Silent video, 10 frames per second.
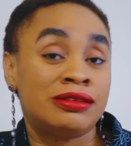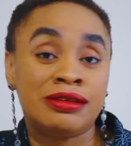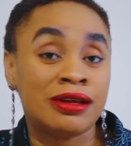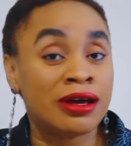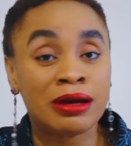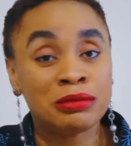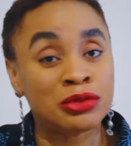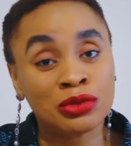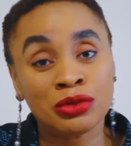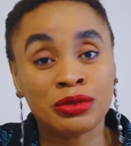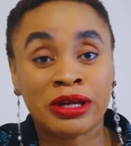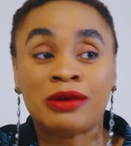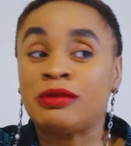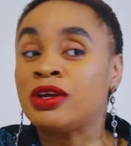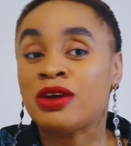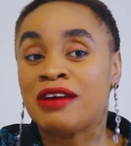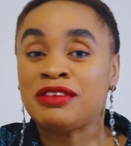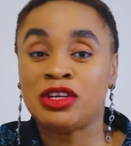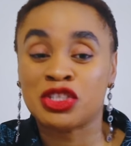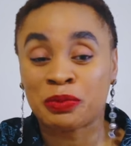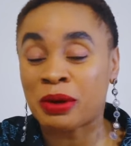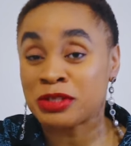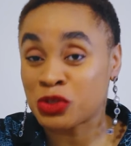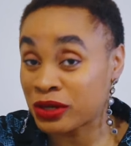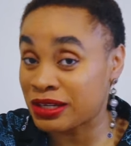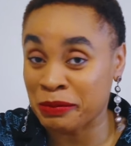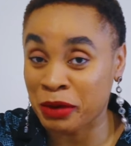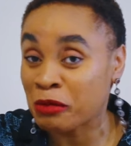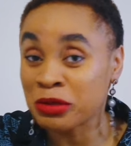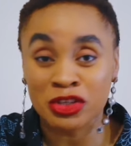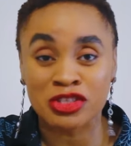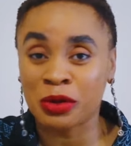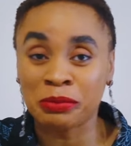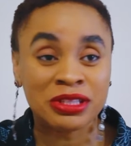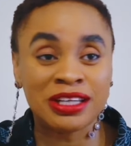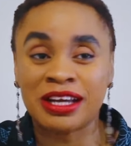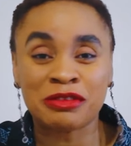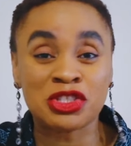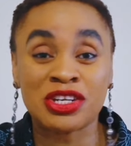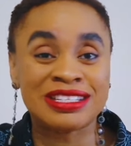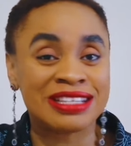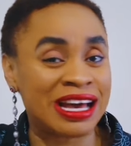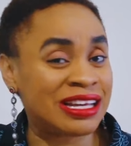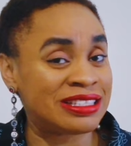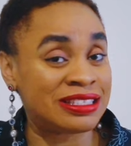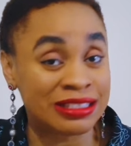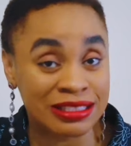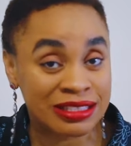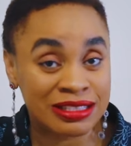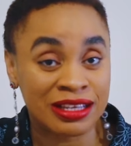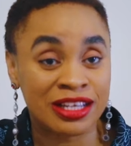Nah, boo. Like when you're having lunch, you're probably talking about me or something. Like, which one is hi sis?